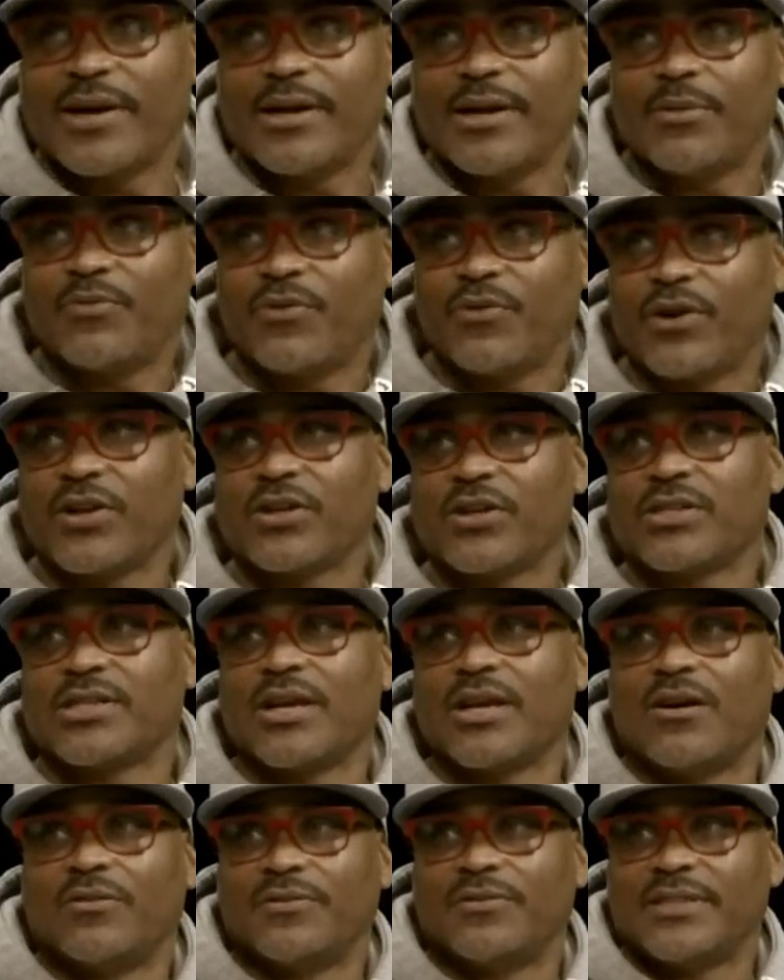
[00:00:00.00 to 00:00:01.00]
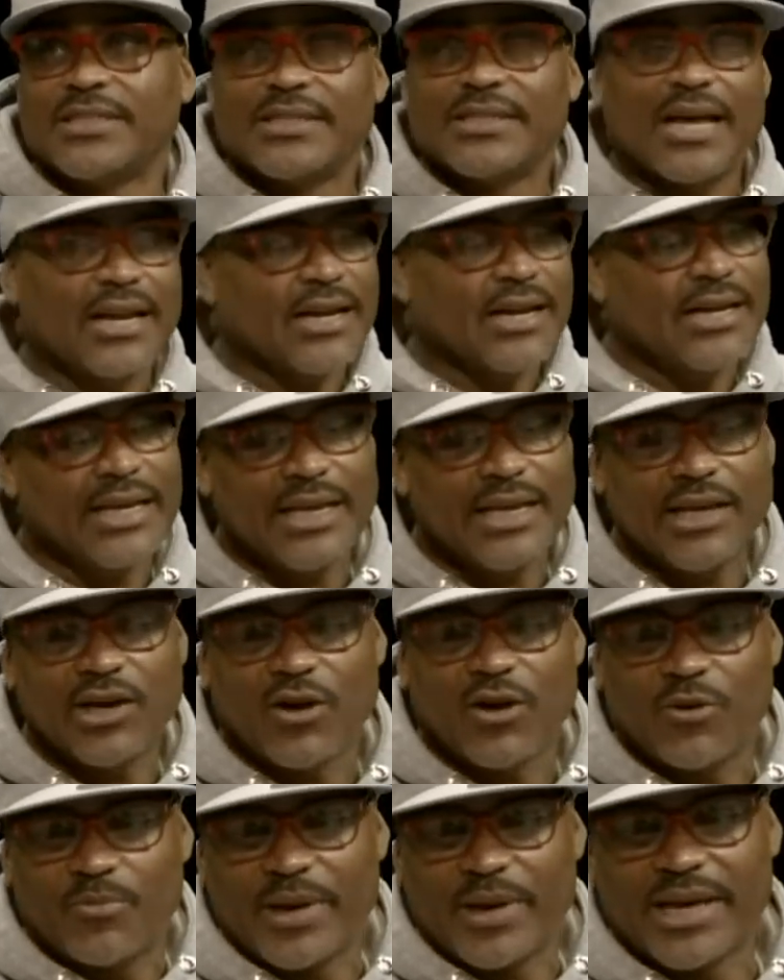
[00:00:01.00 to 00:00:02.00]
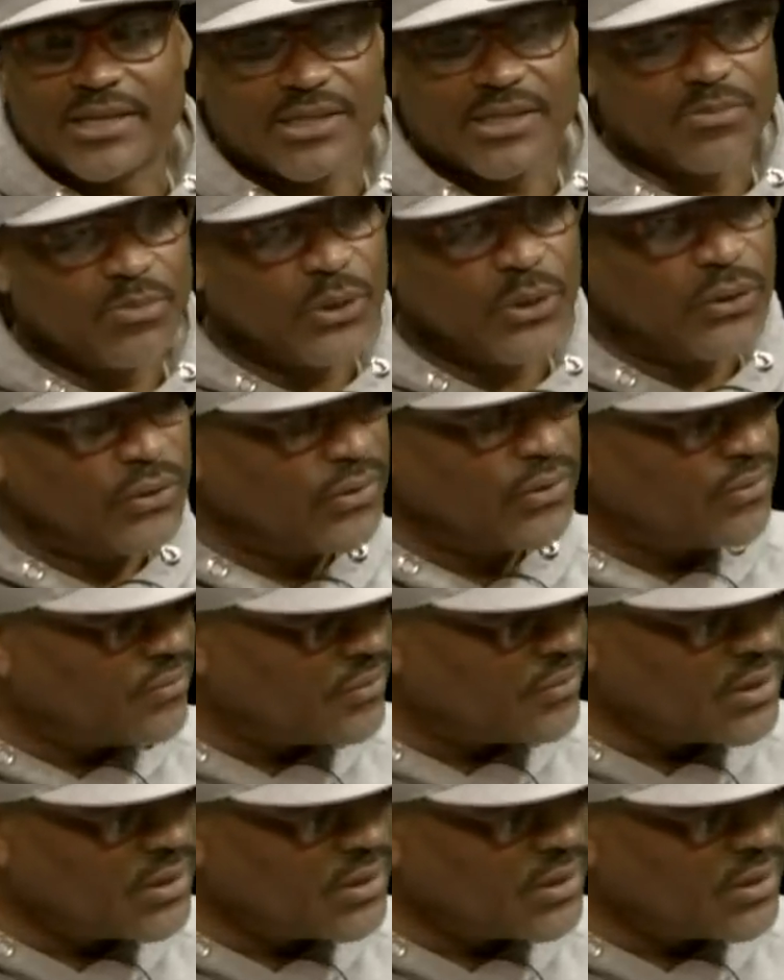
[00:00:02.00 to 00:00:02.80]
up for yourself is not an ego-based move.